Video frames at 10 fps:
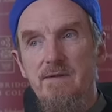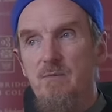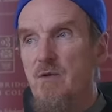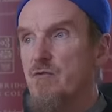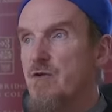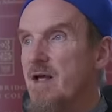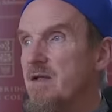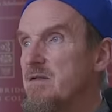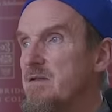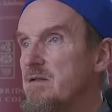But the
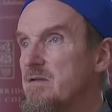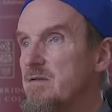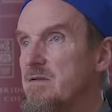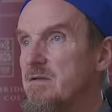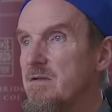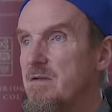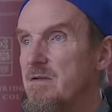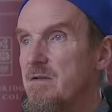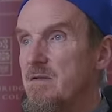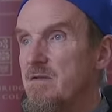reality is
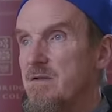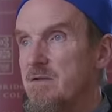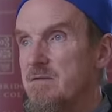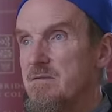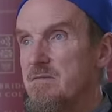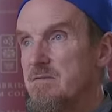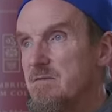that